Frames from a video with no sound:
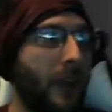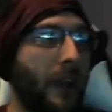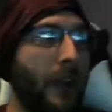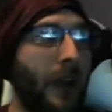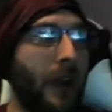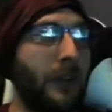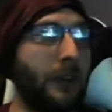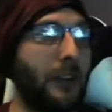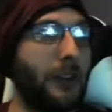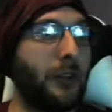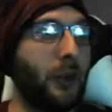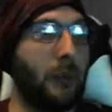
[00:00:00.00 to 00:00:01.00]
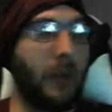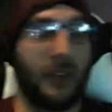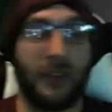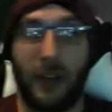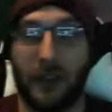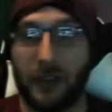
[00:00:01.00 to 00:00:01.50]
I ain't really doing much
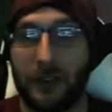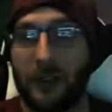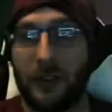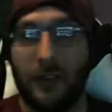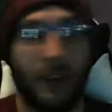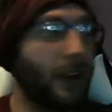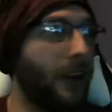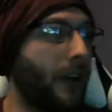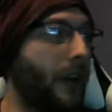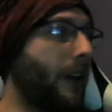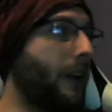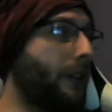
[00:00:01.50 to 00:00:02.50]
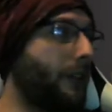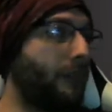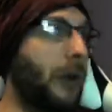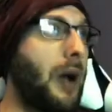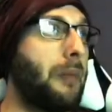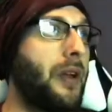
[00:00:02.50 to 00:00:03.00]
else. All right, so
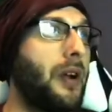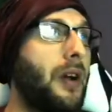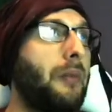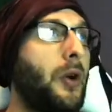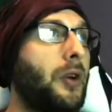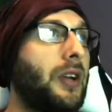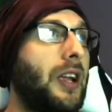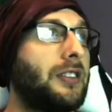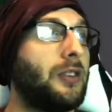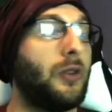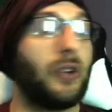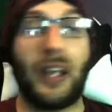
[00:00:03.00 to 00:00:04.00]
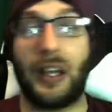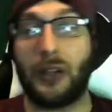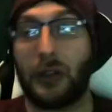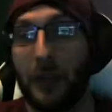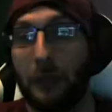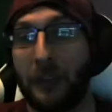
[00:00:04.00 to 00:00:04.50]
pop that up. Okay, so again,
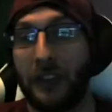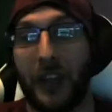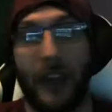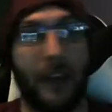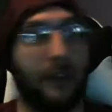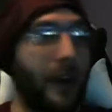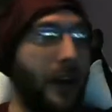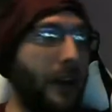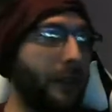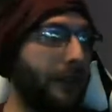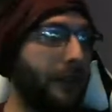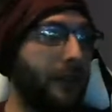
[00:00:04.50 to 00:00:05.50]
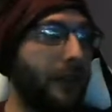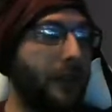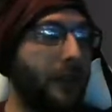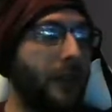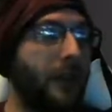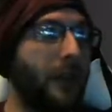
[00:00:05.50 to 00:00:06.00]
Crimson Cave, guys,
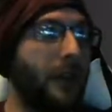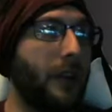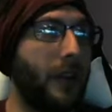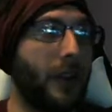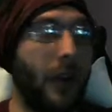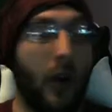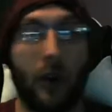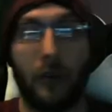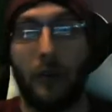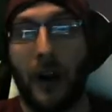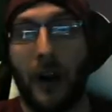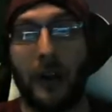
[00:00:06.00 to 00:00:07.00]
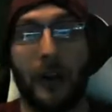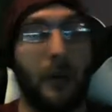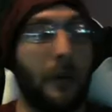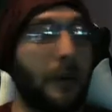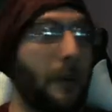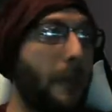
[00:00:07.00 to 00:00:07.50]
in Aldemarier.
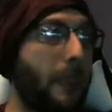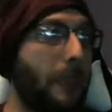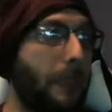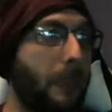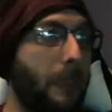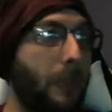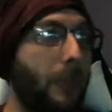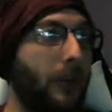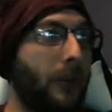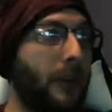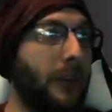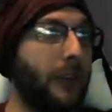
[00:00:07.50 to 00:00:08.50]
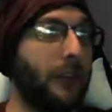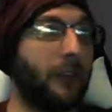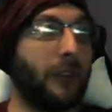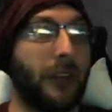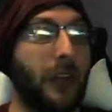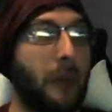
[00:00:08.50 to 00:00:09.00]
Just
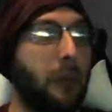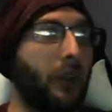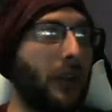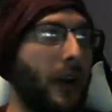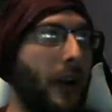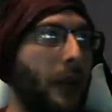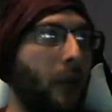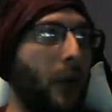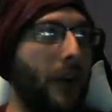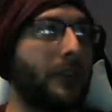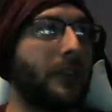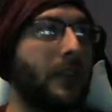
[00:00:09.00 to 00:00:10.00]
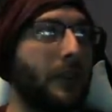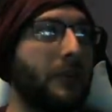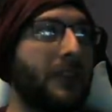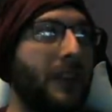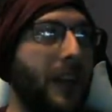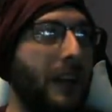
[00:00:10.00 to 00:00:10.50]
look it up online. Where's the
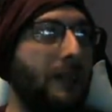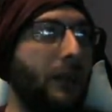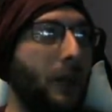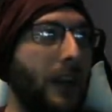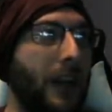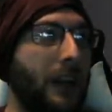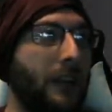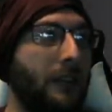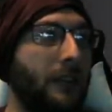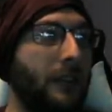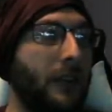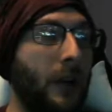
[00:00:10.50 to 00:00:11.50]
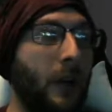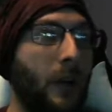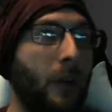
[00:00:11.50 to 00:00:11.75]
Crimson Cave located? You know.